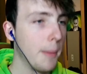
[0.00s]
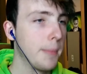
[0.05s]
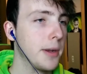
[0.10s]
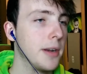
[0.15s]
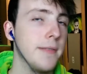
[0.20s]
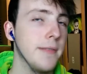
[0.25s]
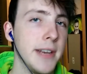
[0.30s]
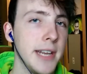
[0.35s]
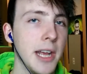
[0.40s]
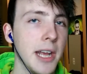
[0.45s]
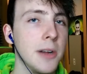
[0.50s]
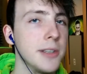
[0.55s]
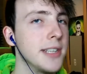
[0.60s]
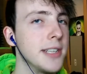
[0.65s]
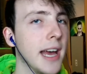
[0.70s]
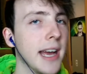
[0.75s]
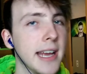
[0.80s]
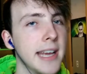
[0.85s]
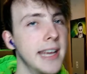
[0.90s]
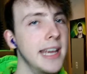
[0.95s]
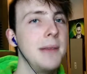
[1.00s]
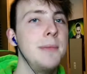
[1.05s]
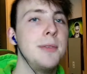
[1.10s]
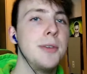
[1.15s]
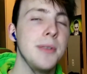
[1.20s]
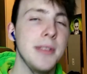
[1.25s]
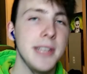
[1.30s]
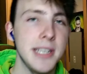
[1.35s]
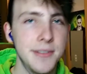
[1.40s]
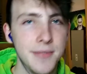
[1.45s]
popular video so that I can keep
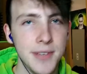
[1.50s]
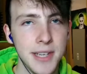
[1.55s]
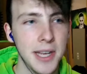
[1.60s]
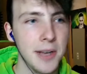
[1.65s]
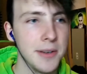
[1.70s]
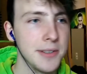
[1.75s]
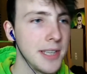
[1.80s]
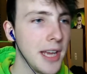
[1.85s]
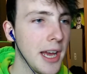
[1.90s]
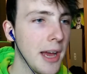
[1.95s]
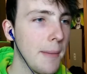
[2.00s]
doing these videos.